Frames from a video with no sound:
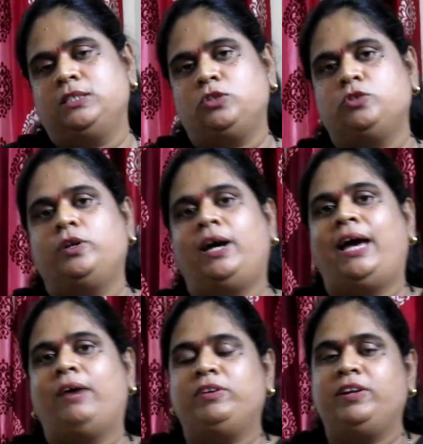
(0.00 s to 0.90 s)
you do
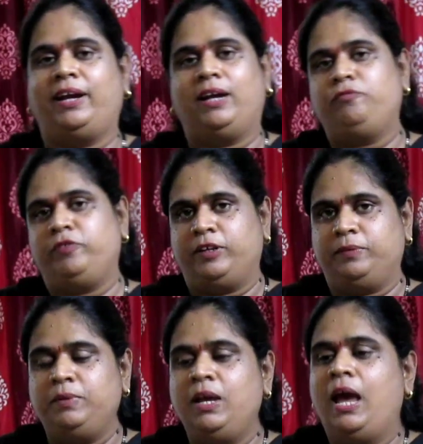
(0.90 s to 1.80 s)
have a
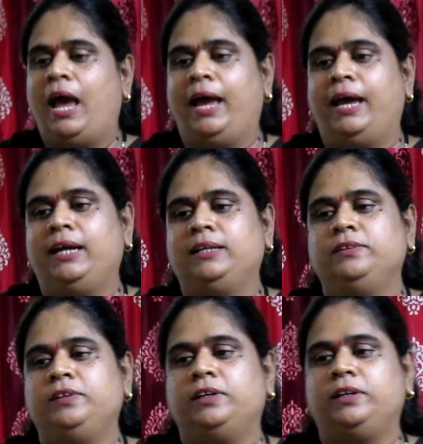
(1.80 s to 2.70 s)
diaphragm and
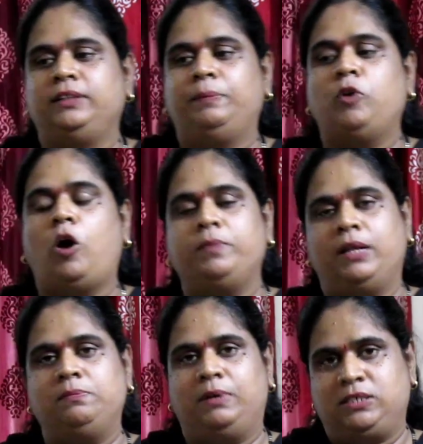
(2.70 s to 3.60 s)
the
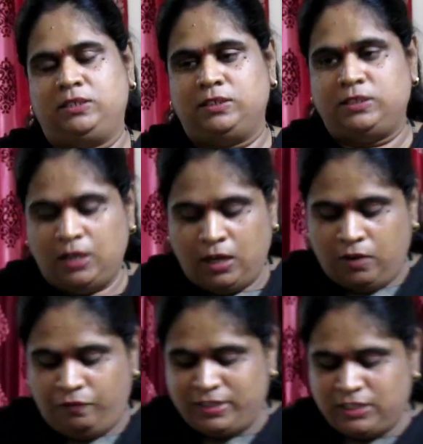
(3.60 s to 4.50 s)
abdominal muscles.
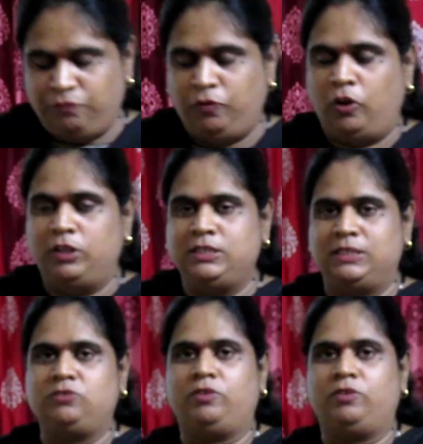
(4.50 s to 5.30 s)
First of all, just to